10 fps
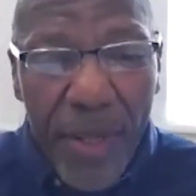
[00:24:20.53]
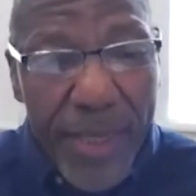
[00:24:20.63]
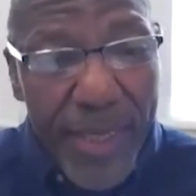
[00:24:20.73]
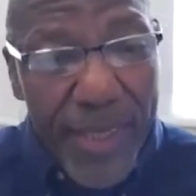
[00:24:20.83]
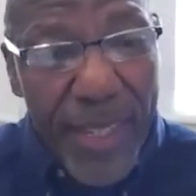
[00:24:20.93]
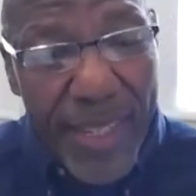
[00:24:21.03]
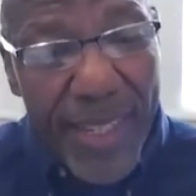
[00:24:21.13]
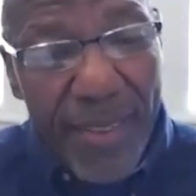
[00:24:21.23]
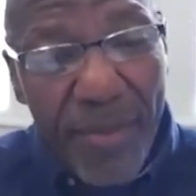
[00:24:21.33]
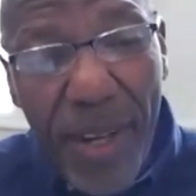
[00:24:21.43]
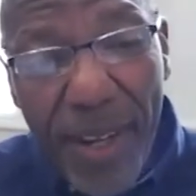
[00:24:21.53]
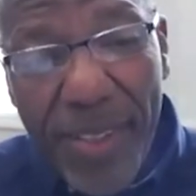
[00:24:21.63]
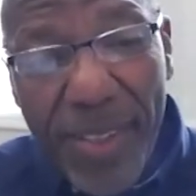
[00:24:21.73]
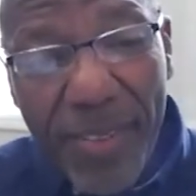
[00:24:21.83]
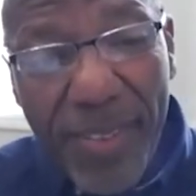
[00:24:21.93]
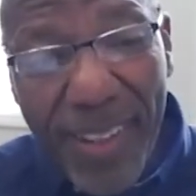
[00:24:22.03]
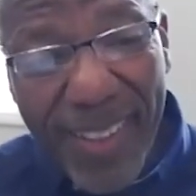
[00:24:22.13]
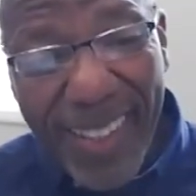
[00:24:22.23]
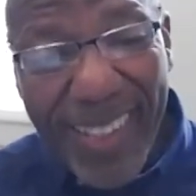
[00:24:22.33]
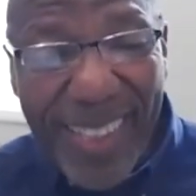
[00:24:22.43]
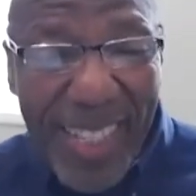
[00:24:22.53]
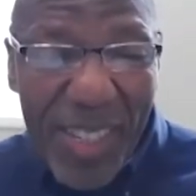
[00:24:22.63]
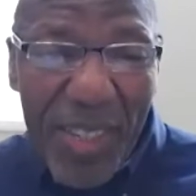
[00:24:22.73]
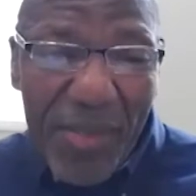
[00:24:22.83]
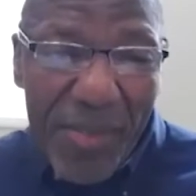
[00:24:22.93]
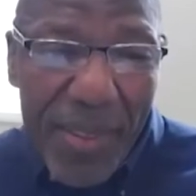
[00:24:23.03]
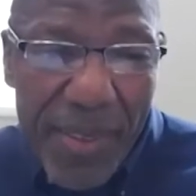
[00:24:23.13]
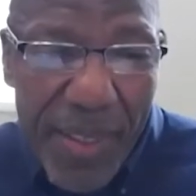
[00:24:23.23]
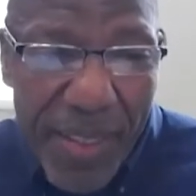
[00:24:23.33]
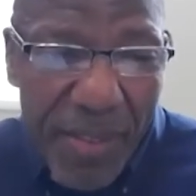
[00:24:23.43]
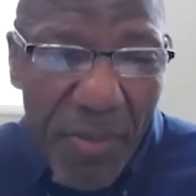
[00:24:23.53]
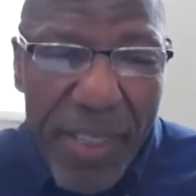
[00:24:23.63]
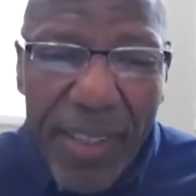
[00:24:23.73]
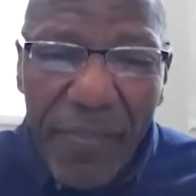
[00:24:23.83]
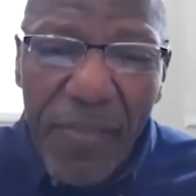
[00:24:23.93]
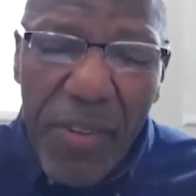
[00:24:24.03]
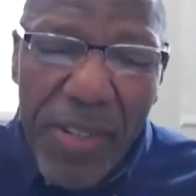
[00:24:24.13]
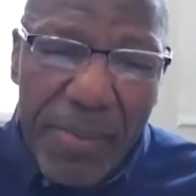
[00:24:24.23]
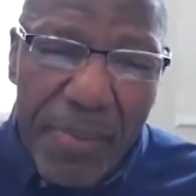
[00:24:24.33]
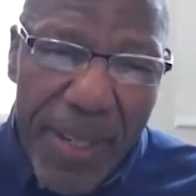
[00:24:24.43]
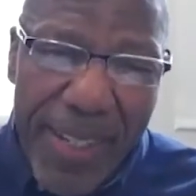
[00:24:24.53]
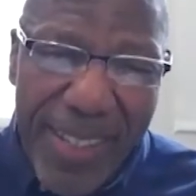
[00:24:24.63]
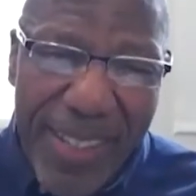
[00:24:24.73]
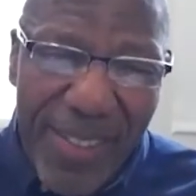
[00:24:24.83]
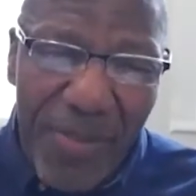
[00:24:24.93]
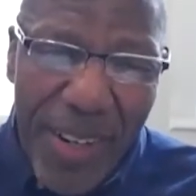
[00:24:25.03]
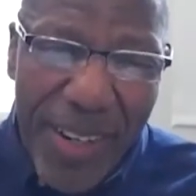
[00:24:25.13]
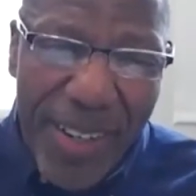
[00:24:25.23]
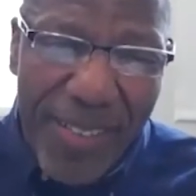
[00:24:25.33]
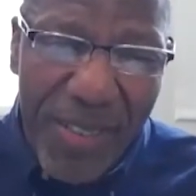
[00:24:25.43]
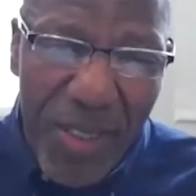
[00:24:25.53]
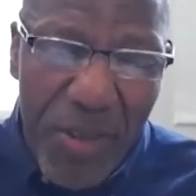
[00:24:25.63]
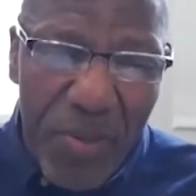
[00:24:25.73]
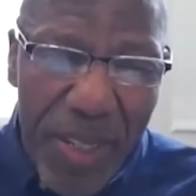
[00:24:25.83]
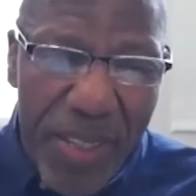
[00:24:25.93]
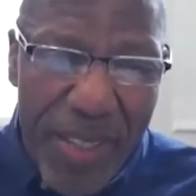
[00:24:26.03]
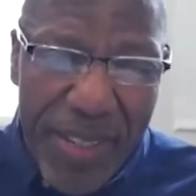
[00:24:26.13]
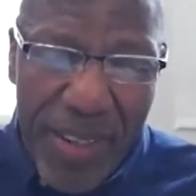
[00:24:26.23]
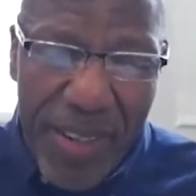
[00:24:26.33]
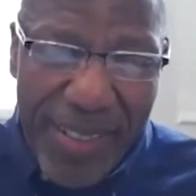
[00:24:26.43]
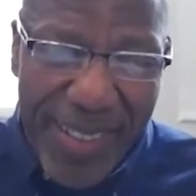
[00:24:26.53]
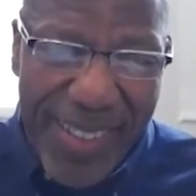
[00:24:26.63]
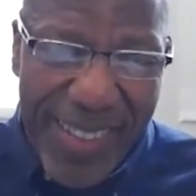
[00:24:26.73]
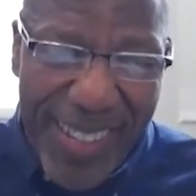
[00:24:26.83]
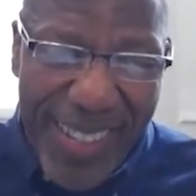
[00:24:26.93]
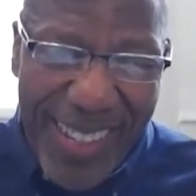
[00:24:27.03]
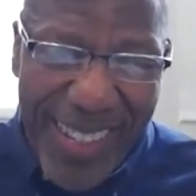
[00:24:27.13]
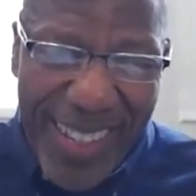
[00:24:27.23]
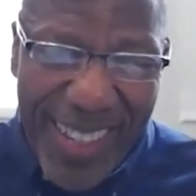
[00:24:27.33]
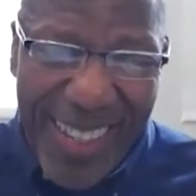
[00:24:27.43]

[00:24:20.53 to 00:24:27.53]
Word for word: One of the things that we also noted, and this is this is one of the first places where you really start to see